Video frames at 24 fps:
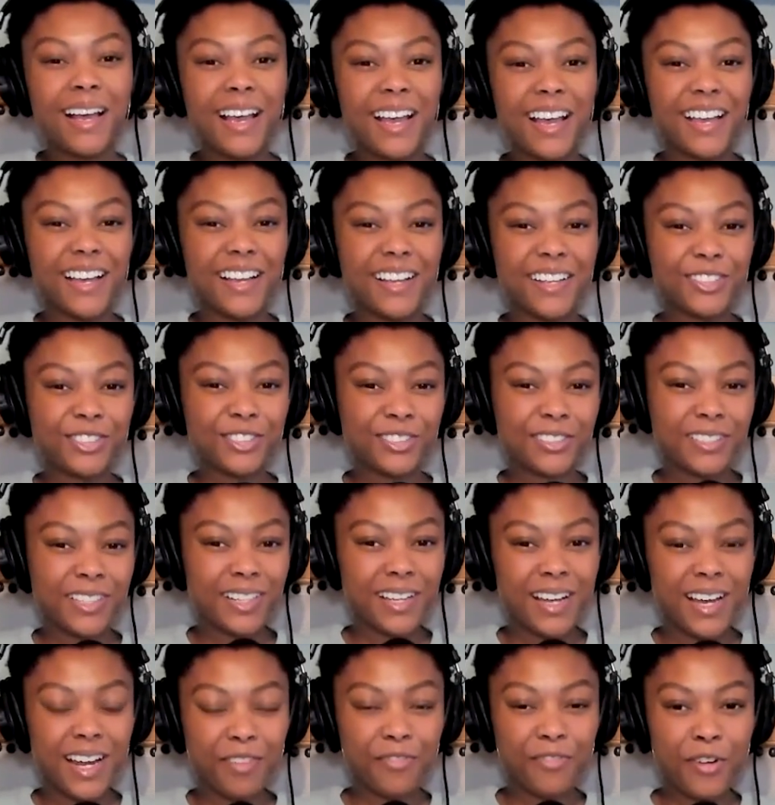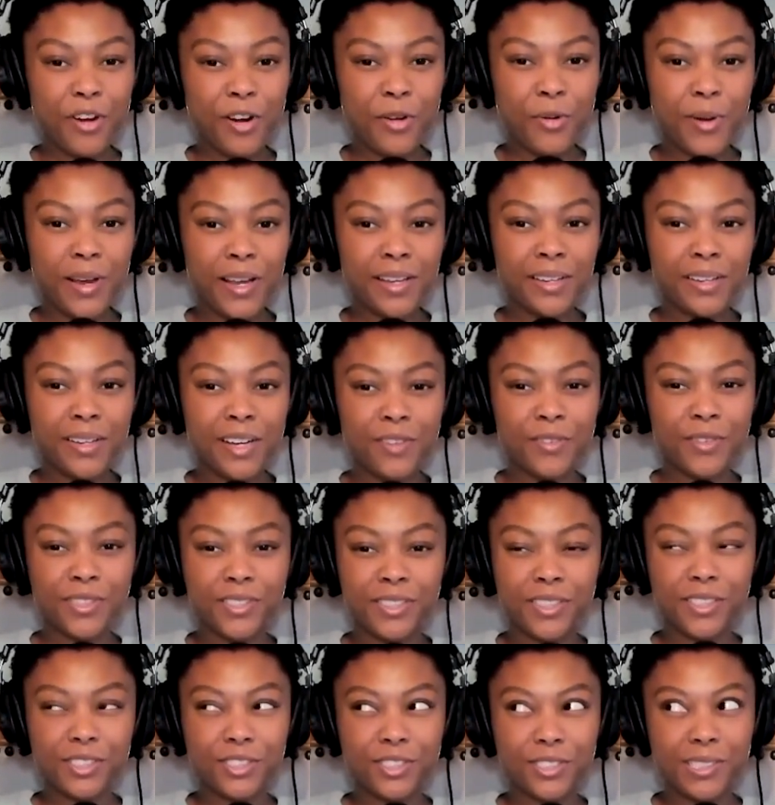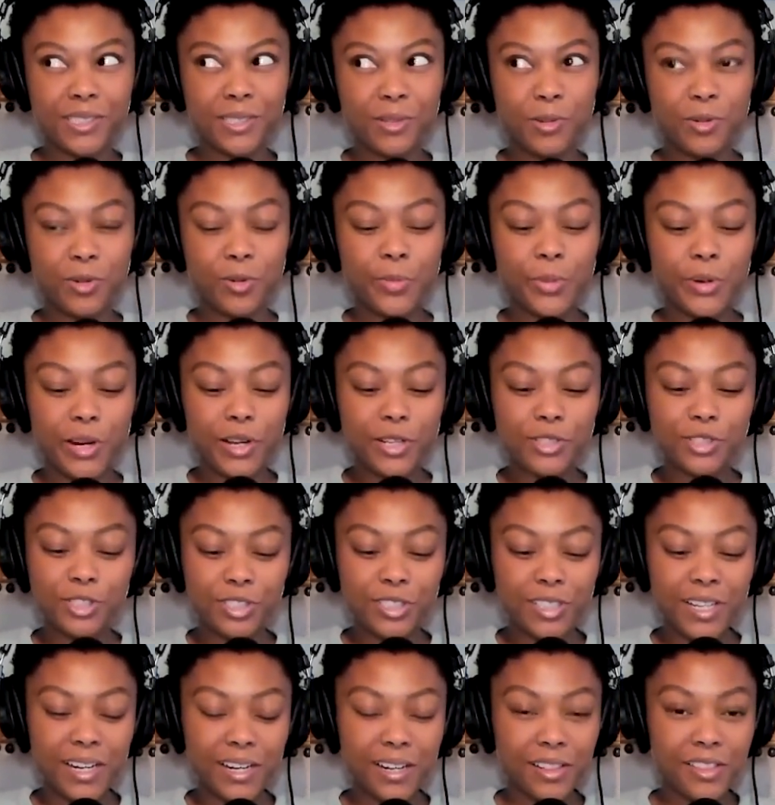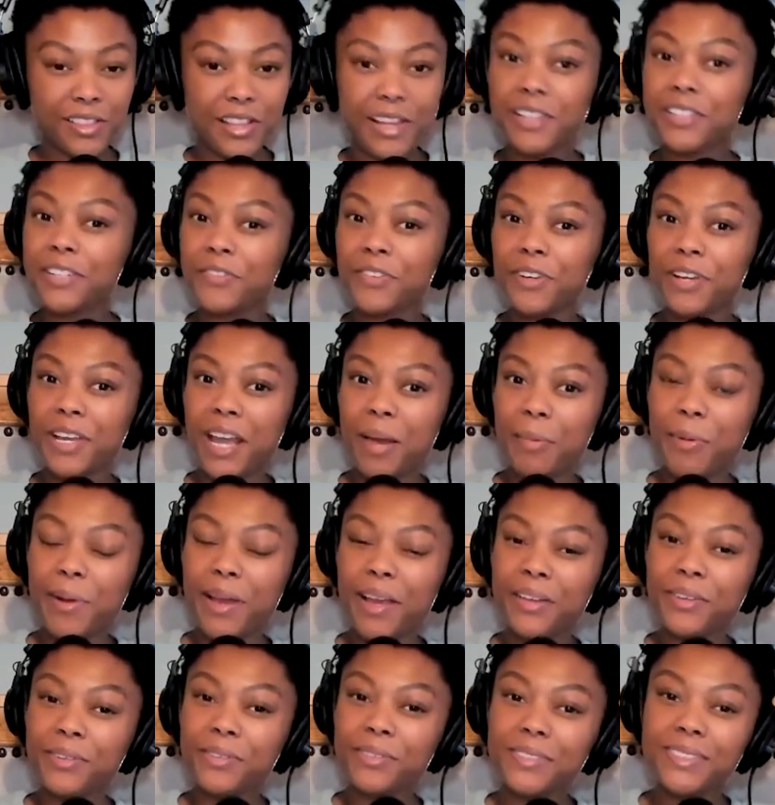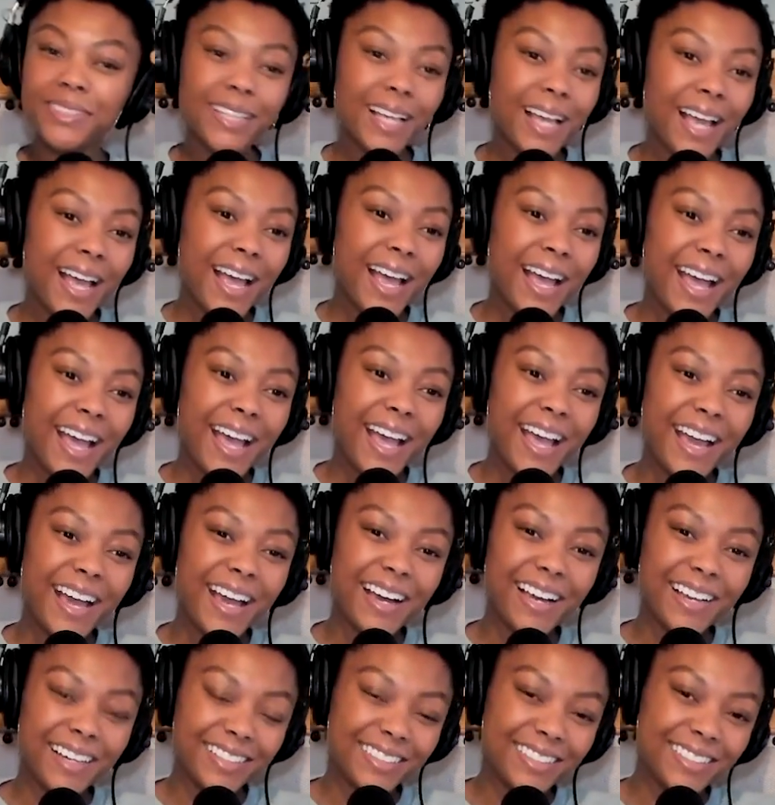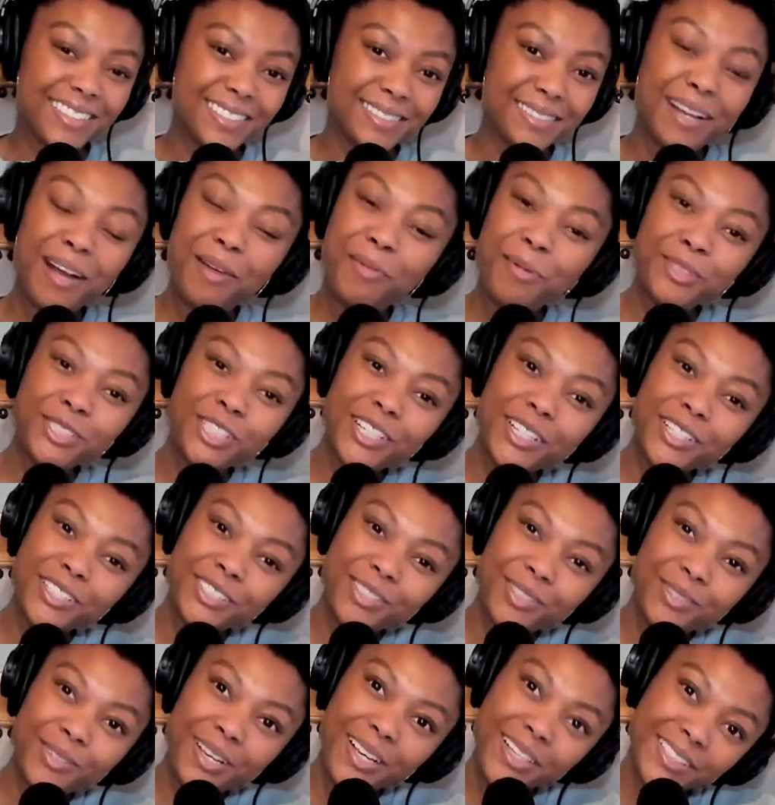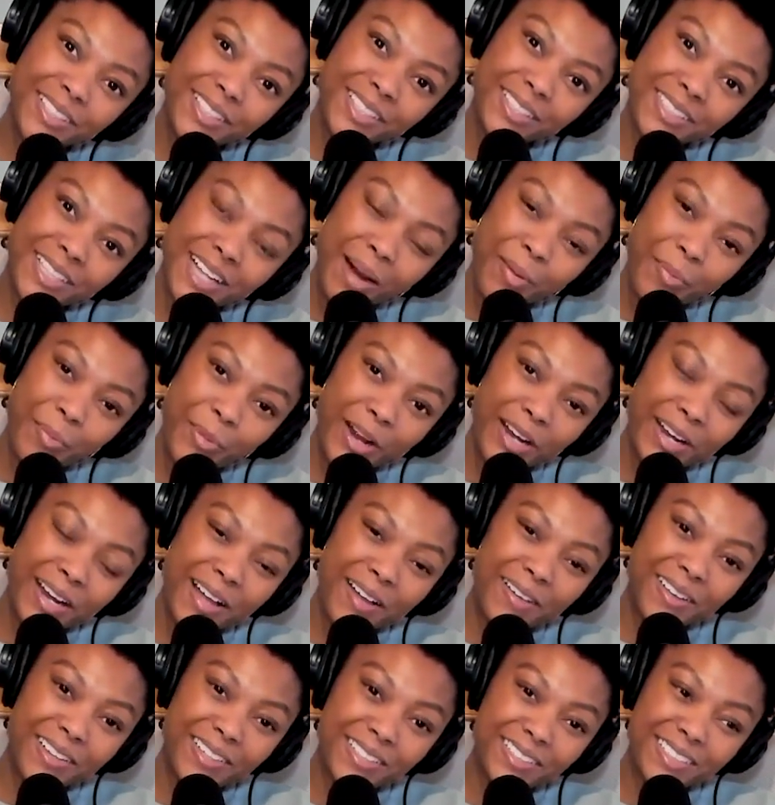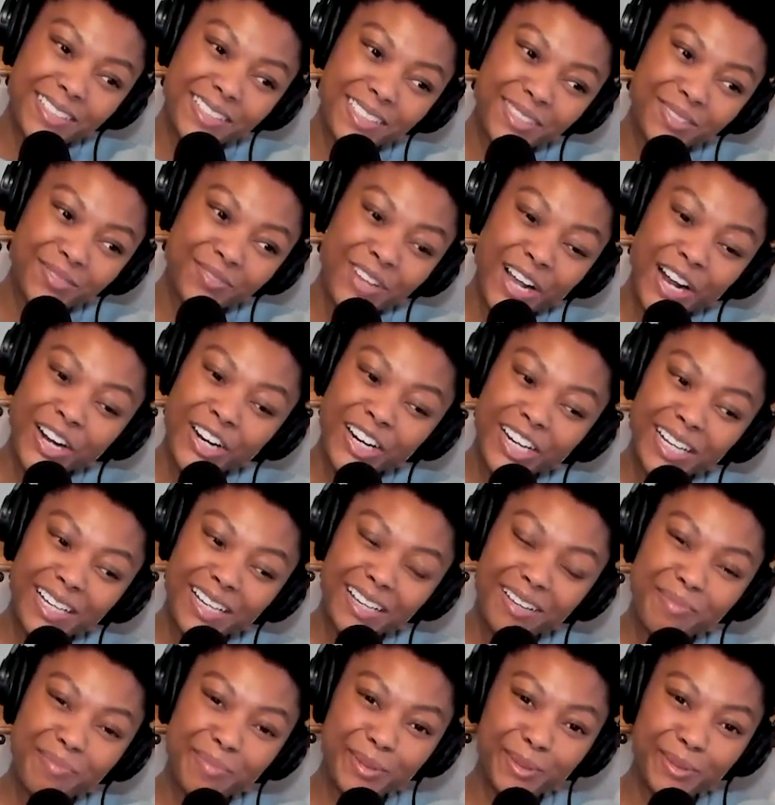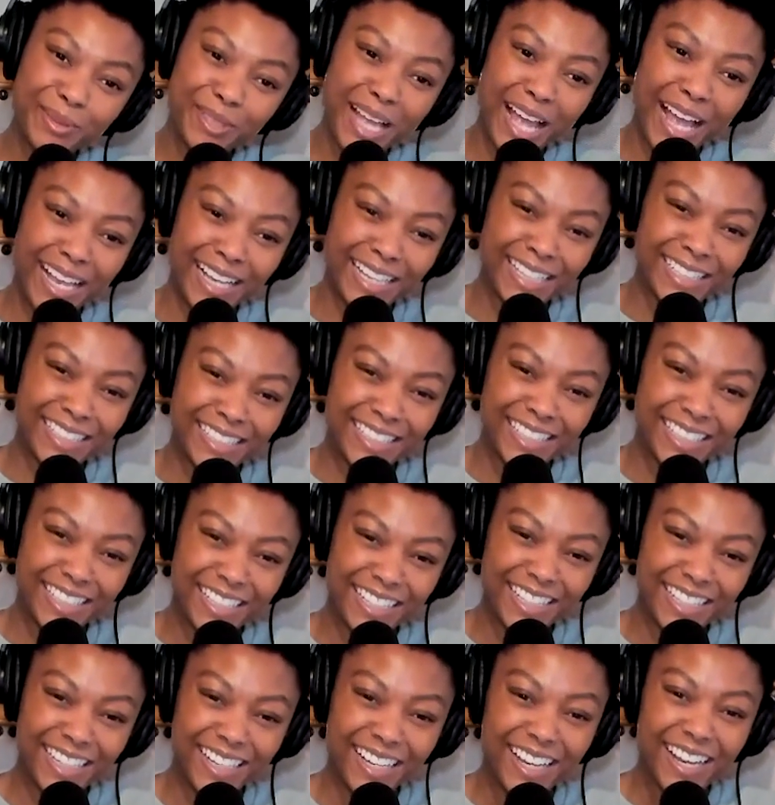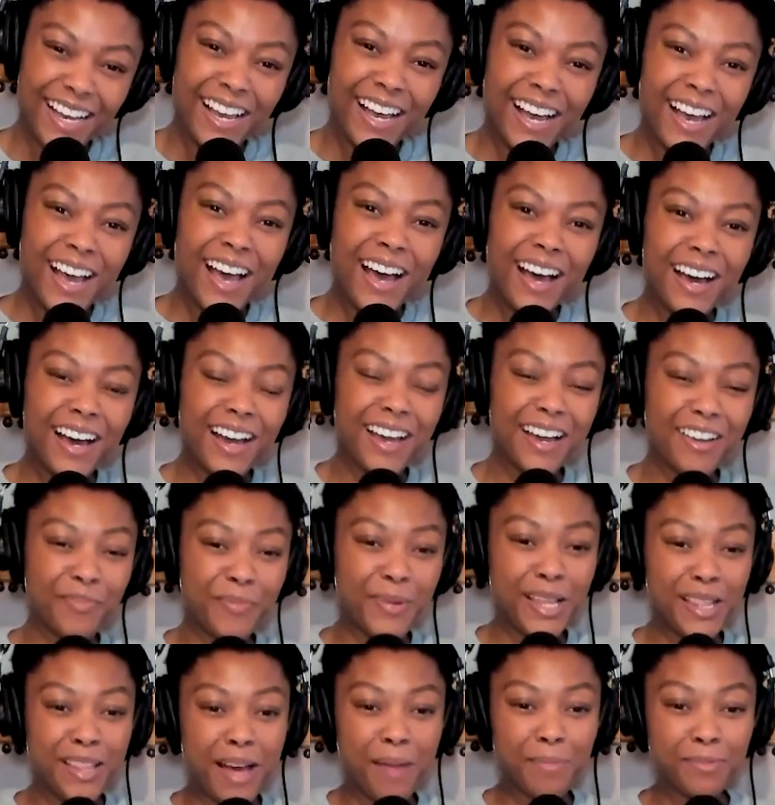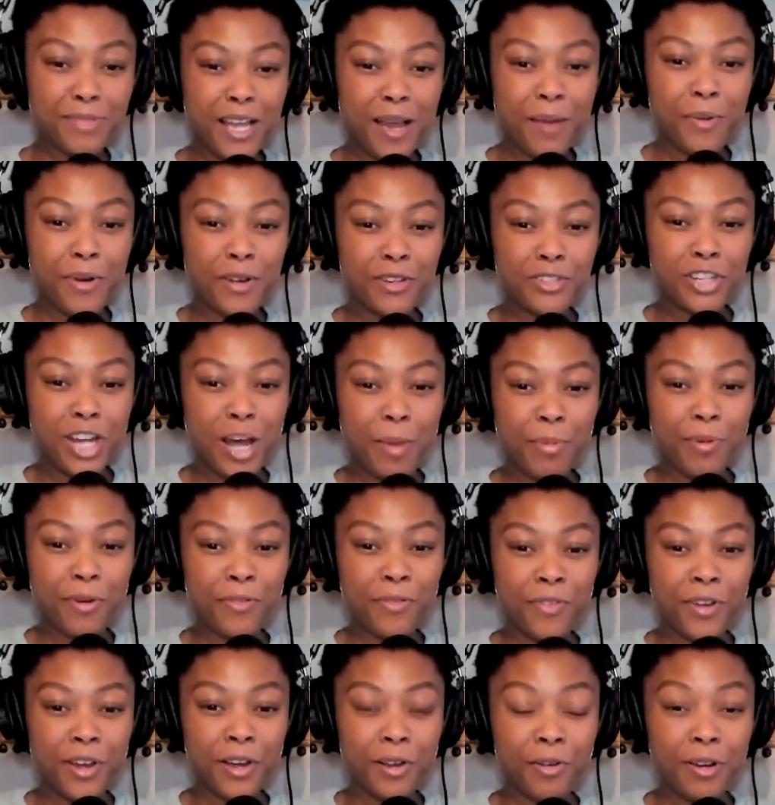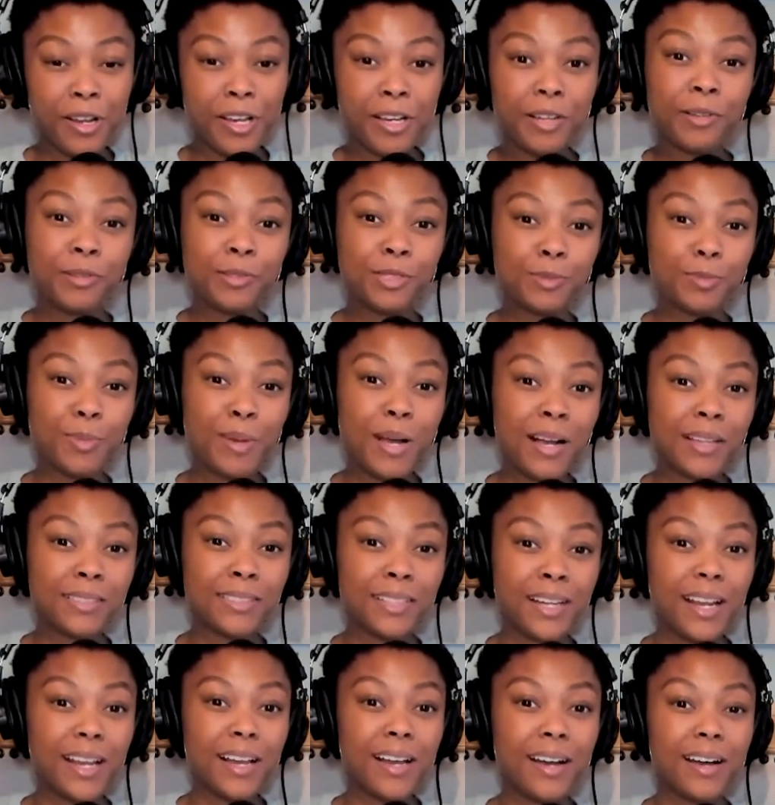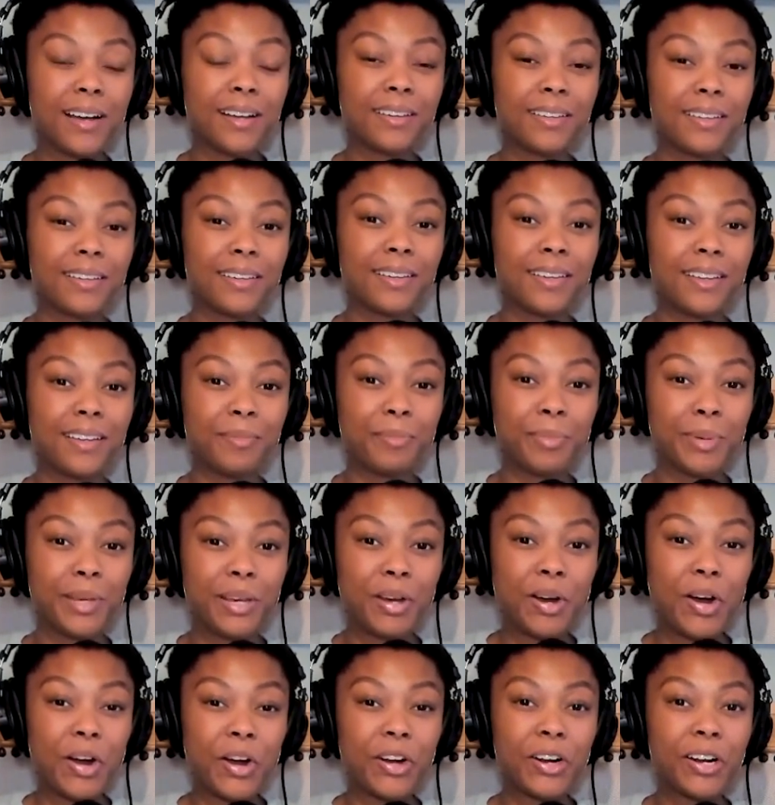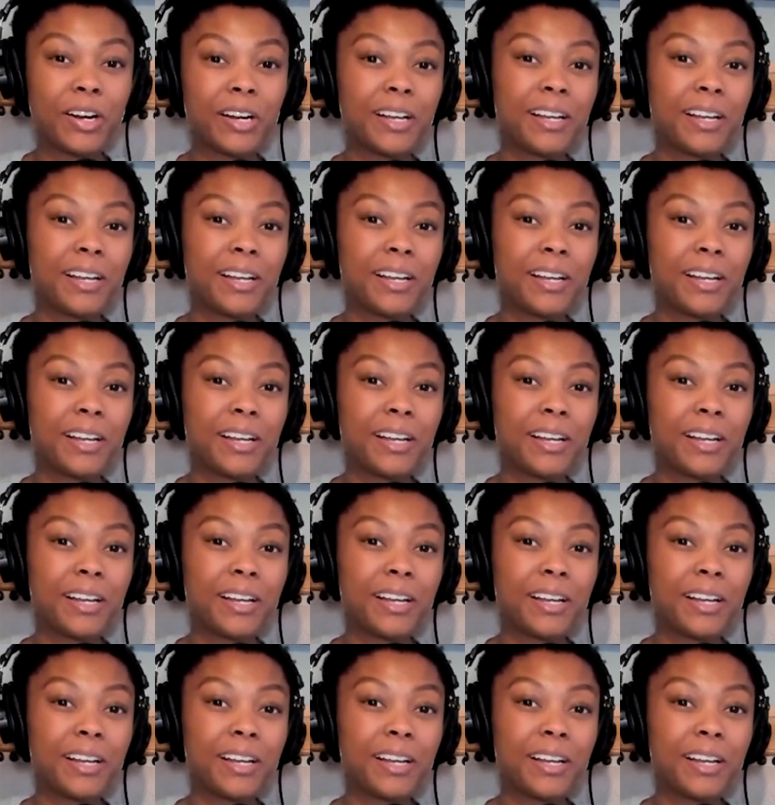and she's like kind of far away. Obviously, she has a whole production and a lot of different camera angles. And I wish I could show you guys this setup right now because it is very bootleg. I have my laptop on top of a Grey Goose box that I got in PR